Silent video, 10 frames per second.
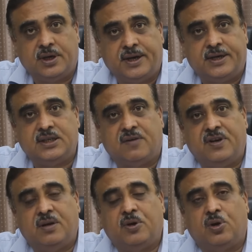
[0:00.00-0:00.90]
It is
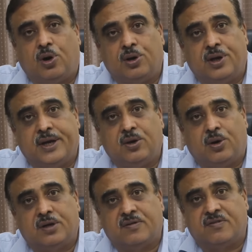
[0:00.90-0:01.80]
available online
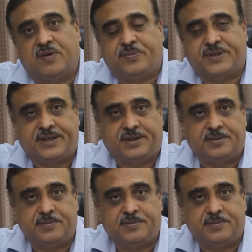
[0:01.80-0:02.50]
on our website.